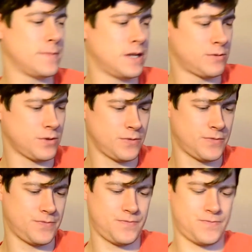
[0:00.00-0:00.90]
I'm sort
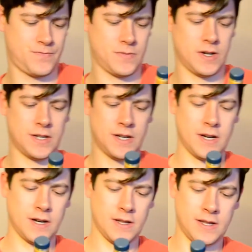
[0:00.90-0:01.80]
of,
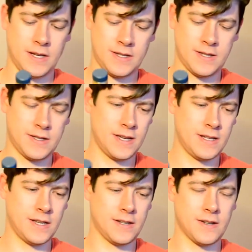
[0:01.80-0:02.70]
these
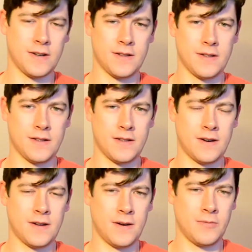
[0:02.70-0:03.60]
things aren't, I'm